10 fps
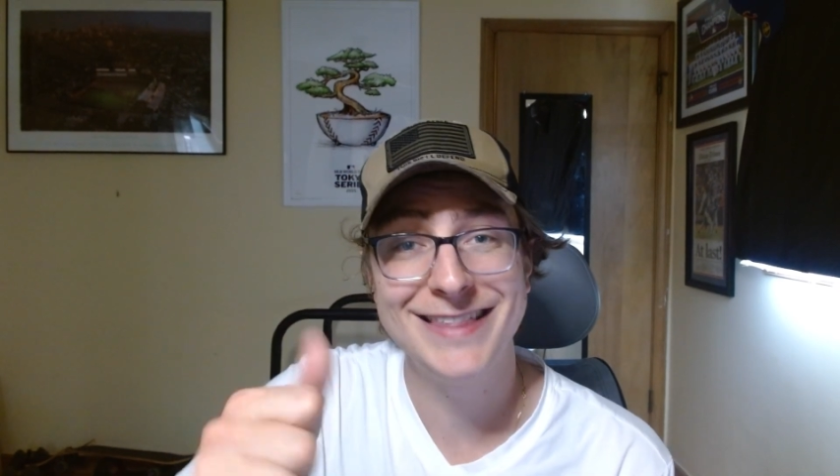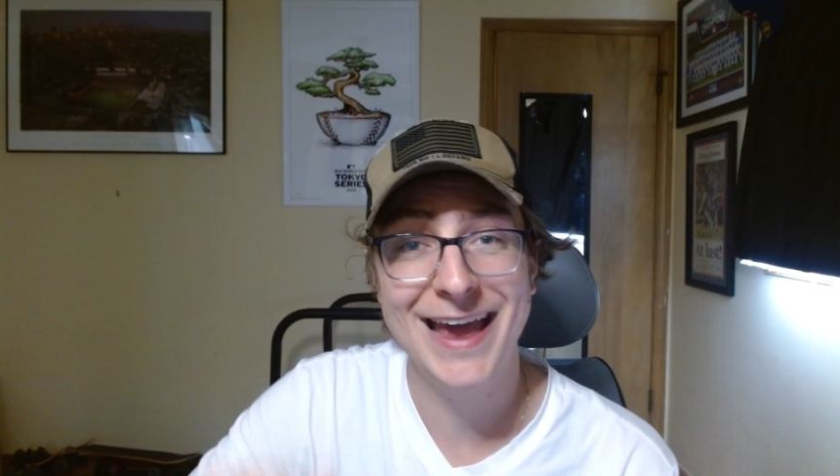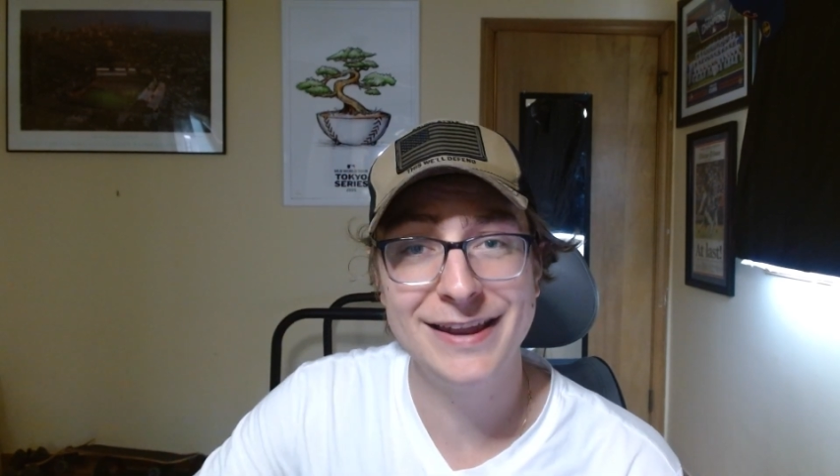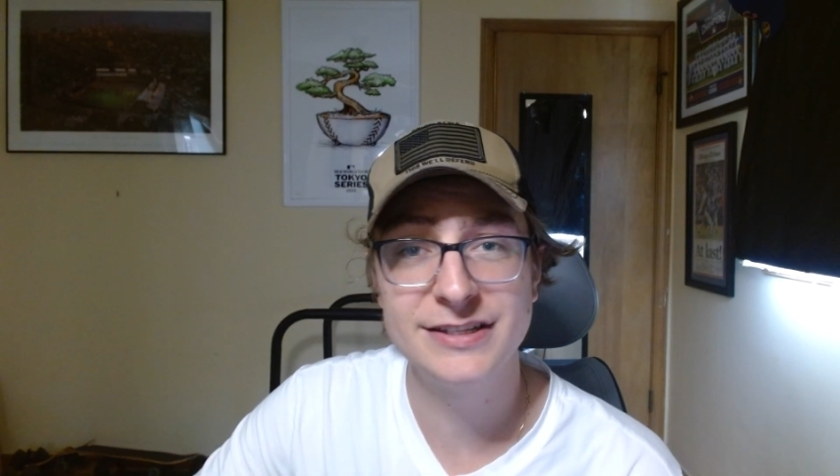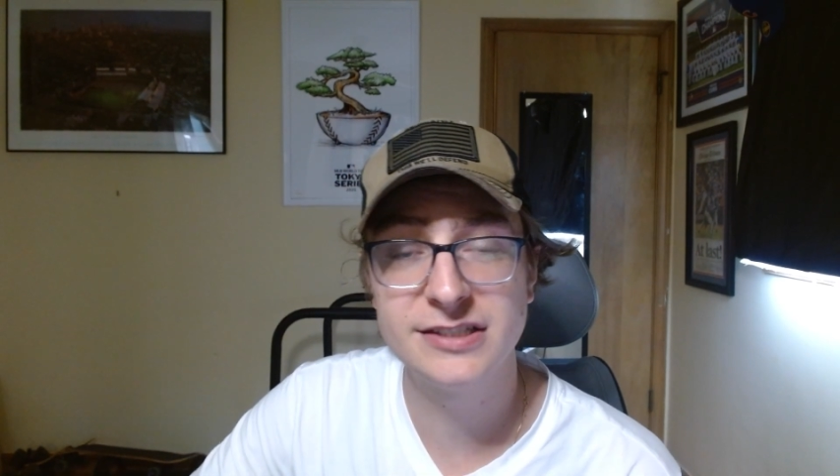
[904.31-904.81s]

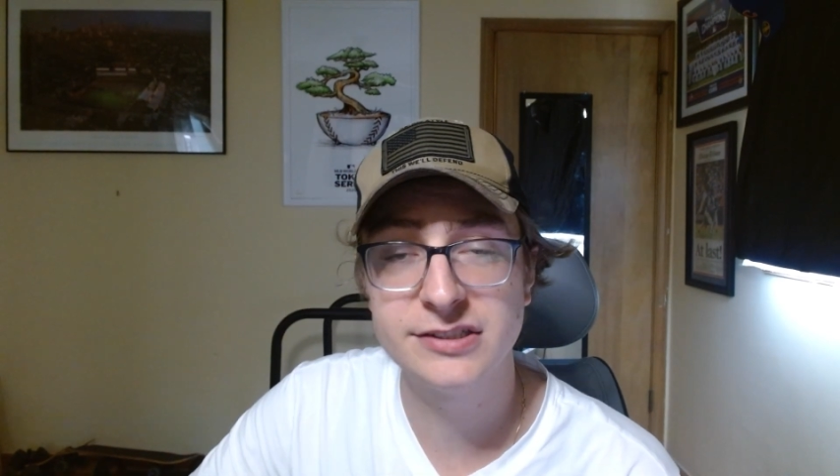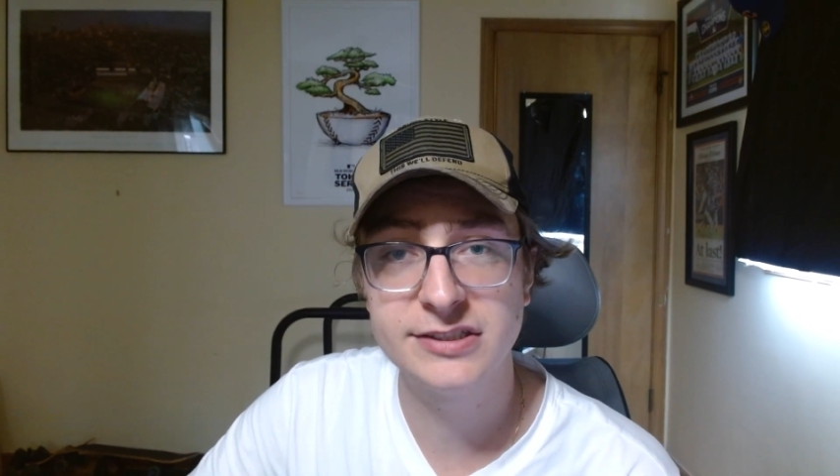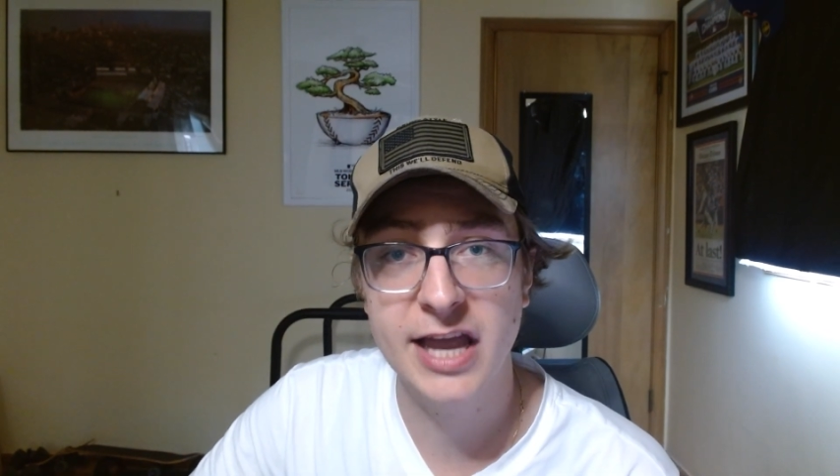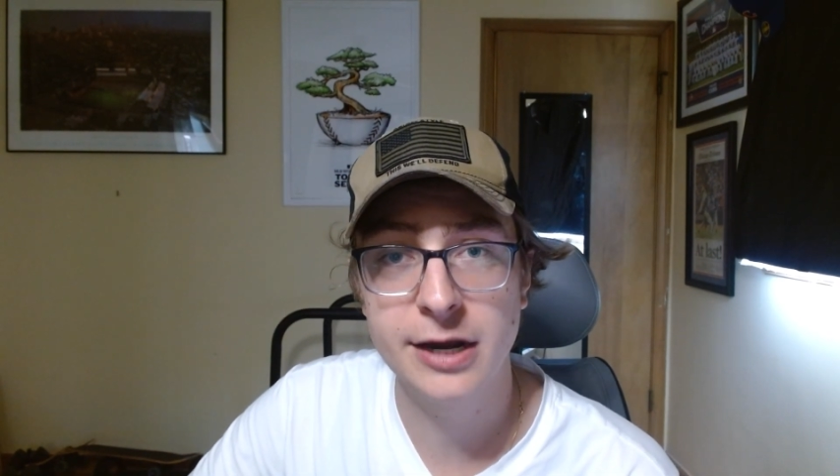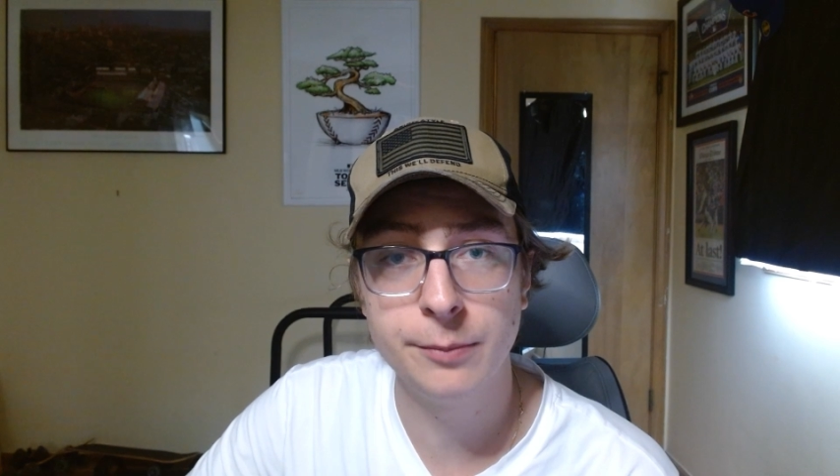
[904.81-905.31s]
that is
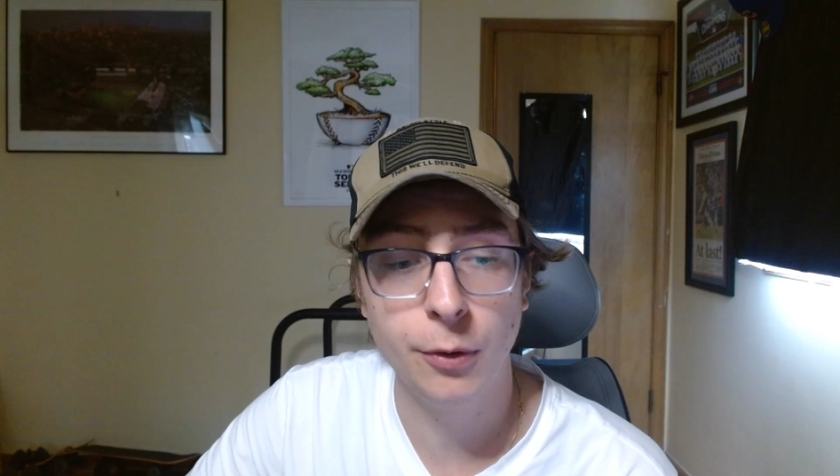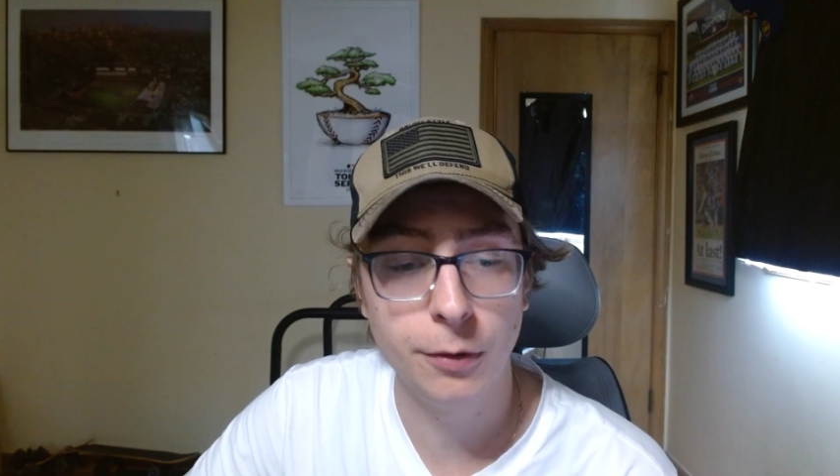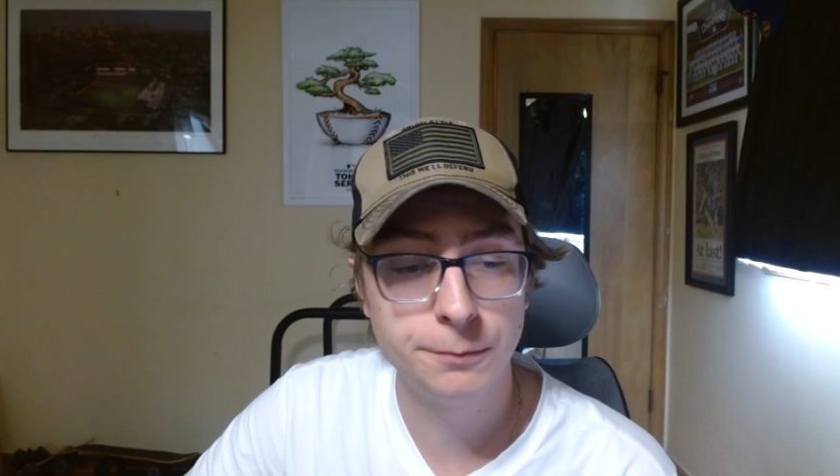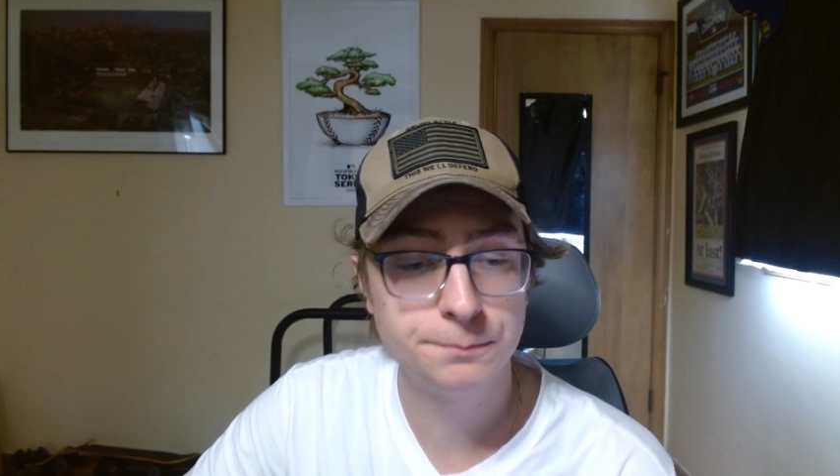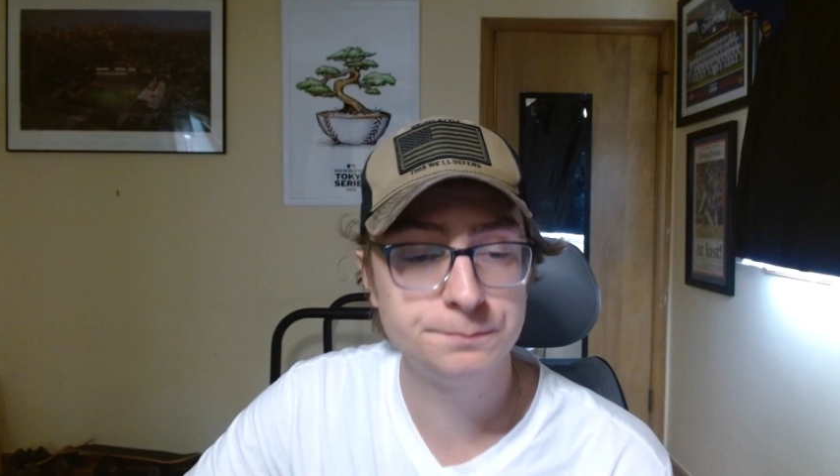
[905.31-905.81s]
sustainable.